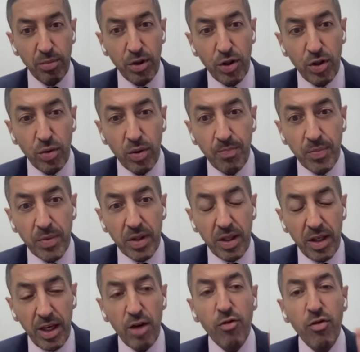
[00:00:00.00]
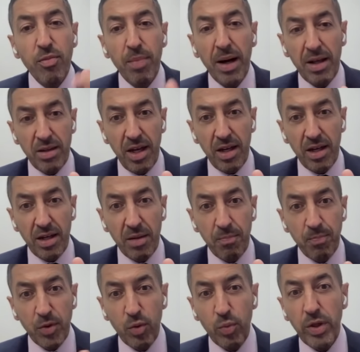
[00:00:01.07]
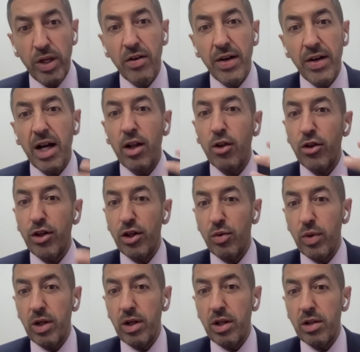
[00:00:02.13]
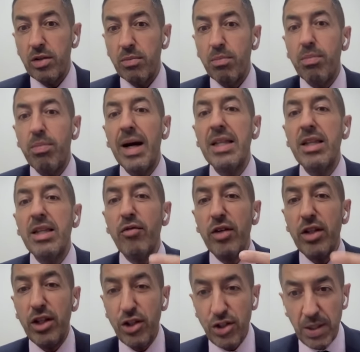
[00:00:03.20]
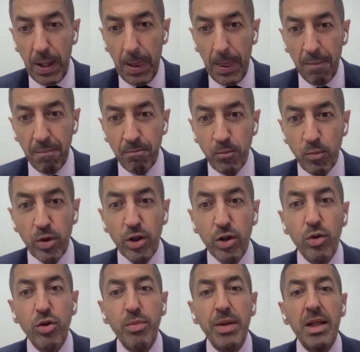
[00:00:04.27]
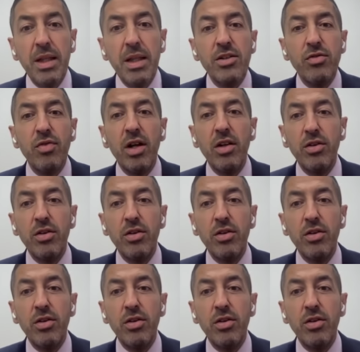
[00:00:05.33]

Number two, if by then we are a healthier world, by definition, we're going to be less